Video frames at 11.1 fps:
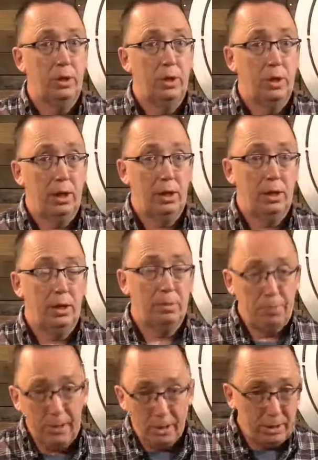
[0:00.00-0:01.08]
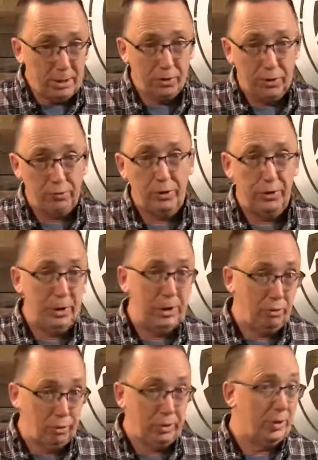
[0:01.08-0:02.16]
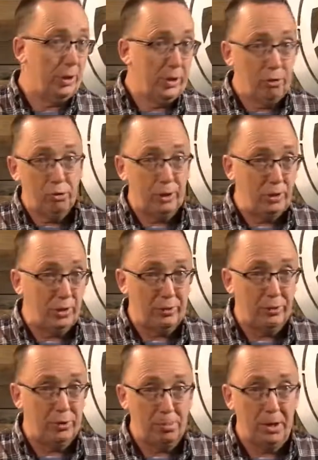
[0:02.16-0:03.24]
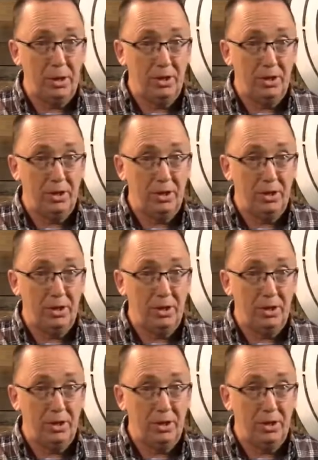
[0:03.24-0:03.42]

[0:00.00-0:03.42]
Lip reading: And the parent does that for the teenager, and the teenager does that for the parent.